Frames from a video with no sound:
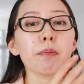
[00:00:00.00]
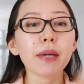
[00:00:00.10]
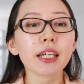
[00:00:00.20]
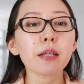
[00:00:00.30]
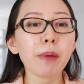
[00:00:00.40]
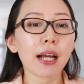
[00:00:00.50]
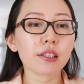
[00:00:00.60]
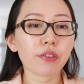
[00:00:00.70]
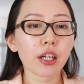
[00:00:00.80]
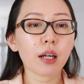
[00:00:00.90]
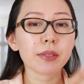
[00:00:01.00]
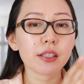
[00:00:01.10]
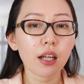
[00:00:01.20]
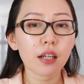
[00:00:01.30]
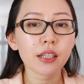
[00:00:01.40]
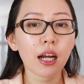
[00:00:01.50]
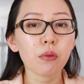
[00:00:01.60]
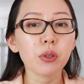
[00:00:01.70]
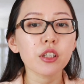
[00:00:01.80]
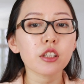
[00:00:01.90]
making passive income is not
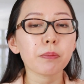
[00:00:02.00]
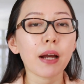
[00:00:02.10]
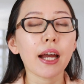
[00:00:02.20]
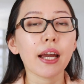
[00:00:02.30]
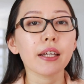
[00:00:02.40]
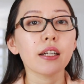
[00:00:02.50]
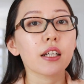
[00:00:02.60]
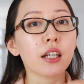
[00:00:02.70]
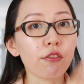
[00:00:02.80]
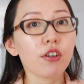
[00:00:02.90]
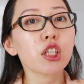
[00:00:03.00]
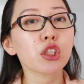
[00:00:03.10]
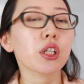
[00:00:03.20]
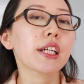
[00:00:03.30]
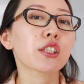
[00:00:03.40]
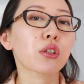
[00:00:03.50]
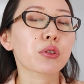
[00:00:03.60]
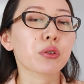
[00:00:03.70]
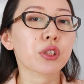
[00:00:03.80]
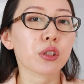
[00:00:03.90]
covered by conventionally
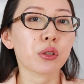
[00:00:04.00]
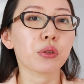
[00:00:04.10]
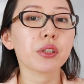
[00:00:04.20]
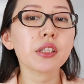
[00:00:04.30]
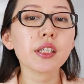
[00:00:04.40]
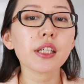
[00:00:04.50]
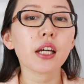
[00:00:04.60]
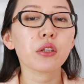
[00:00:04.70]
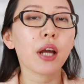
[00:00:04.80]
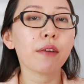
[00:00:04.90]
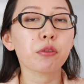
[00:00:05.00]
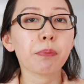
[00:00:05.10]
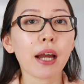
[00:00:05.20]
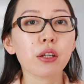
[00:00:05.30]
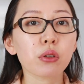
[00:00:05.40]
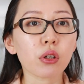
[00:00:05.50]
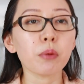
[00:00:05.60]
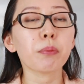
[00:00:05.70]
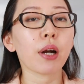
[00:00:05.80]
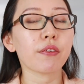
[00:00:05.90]
social security. You have to buy your
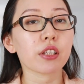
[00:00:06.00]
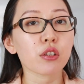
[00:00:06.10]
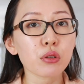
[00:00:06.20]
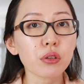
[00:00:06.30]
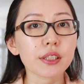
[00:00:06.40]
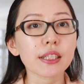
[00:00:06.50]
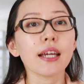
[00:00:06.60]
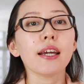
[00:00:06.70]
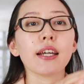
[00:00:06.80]
own private insurance.